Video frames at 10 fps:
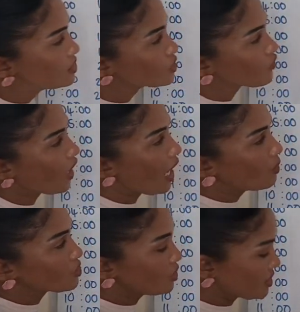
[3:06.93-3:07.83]
So the
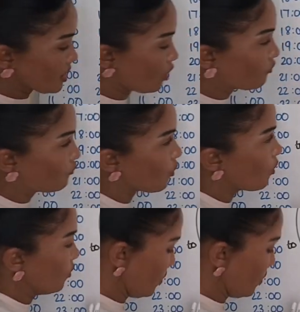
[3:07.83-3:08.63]
hour is going to stand for,